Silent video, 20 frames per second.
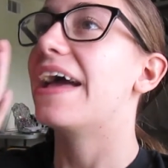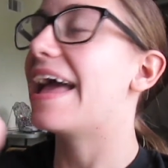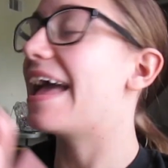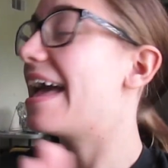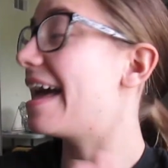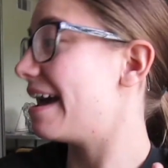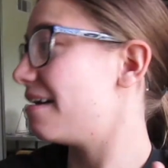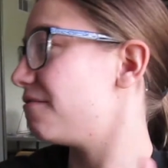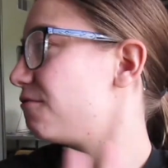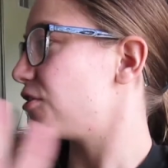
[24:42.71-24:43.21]

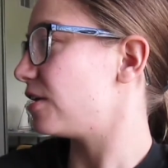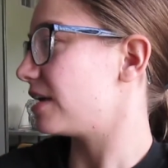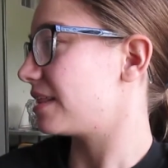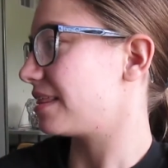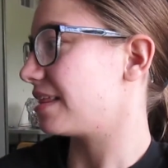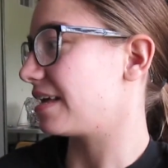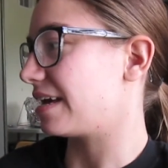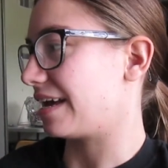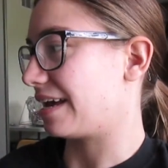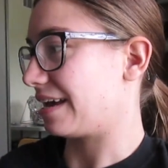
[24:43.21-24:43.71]

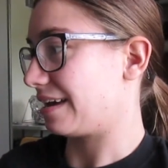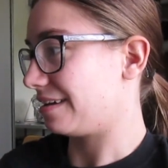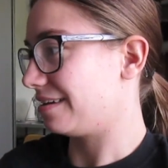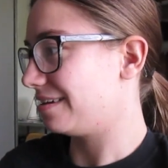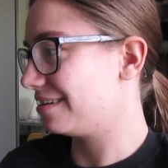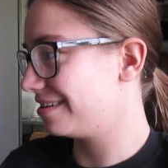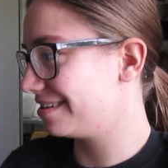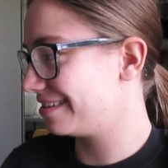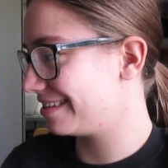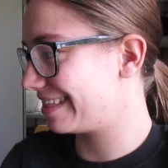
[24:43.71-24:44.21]
everything
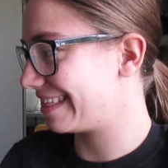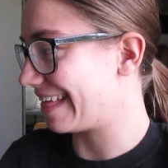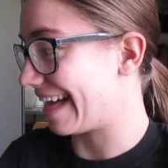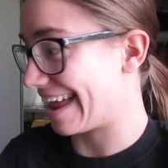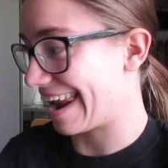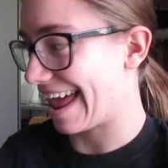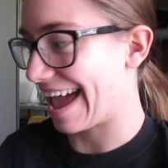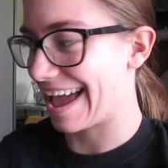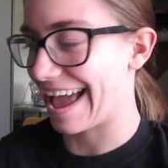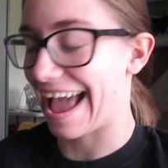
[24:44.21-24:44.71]

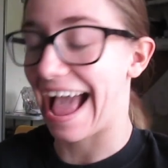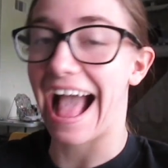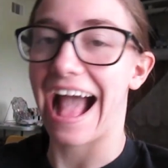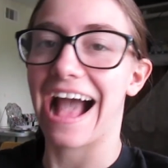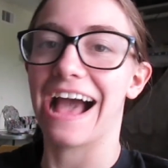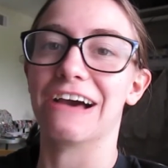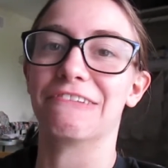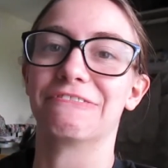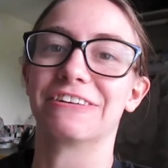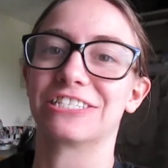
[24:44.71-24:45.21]
that I
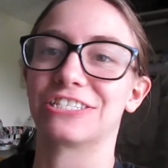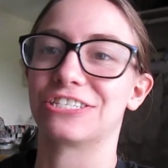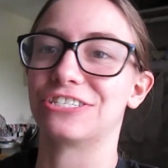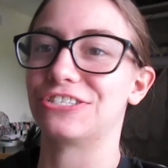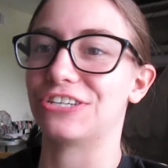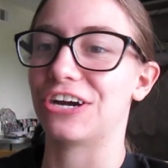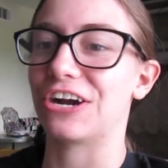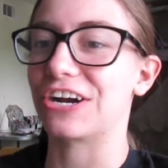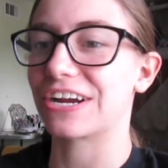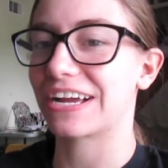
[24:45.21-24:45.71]
have is a
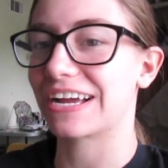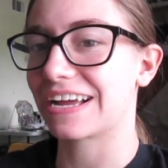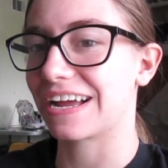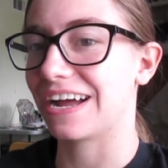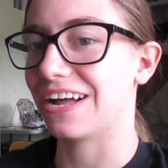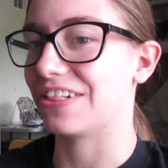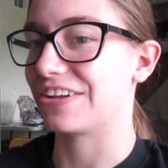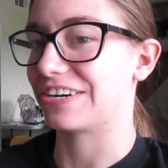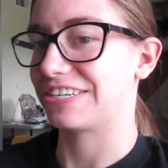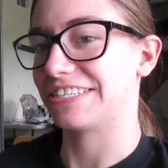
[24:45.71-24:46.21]
dark color.